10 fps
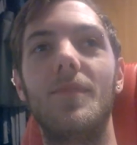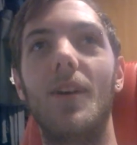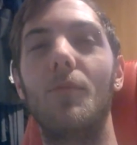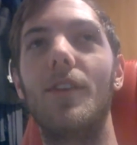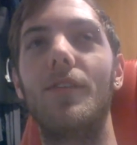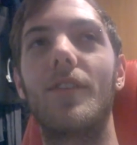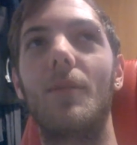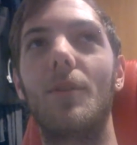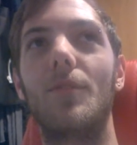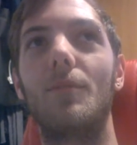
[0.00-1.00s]
we've come
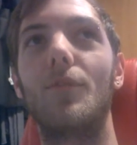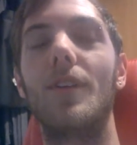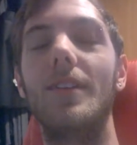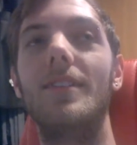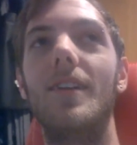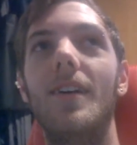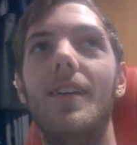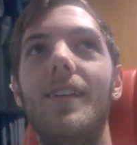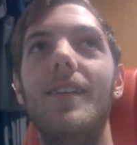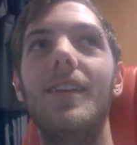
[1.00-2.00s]
up with some pretty
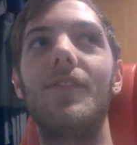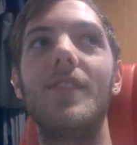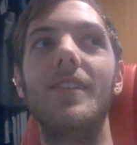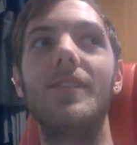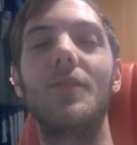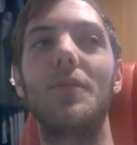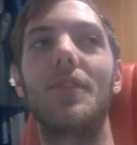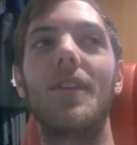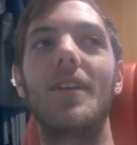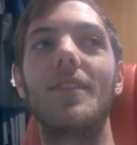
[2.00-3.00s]
nifty sort
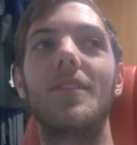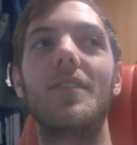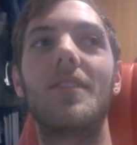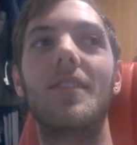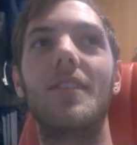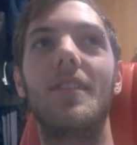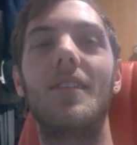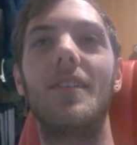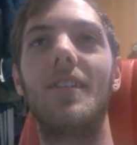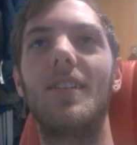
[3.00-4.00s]
of things,
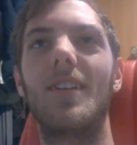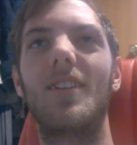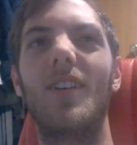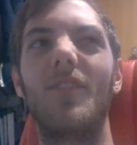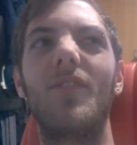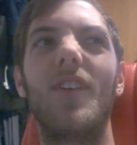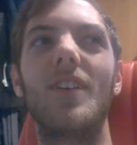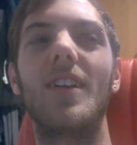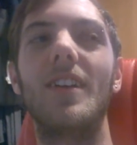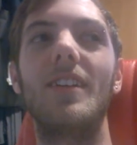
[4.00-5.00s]
like kind of
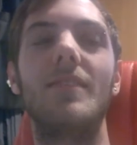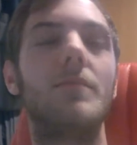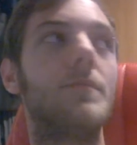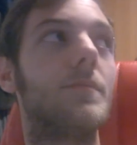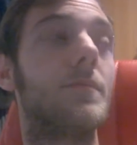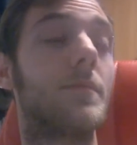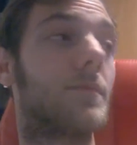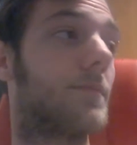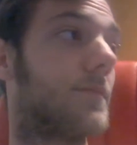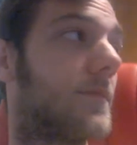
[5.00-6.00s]
funky.
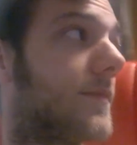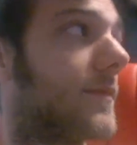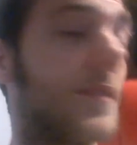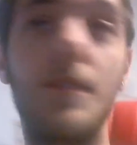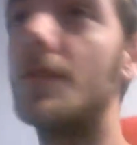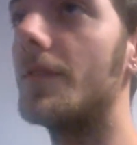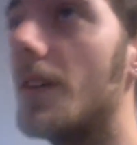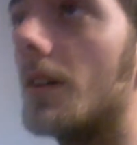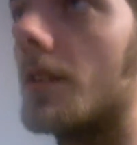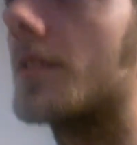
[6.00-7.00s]

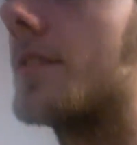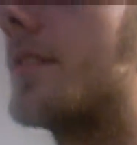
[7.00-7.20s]
For fuck's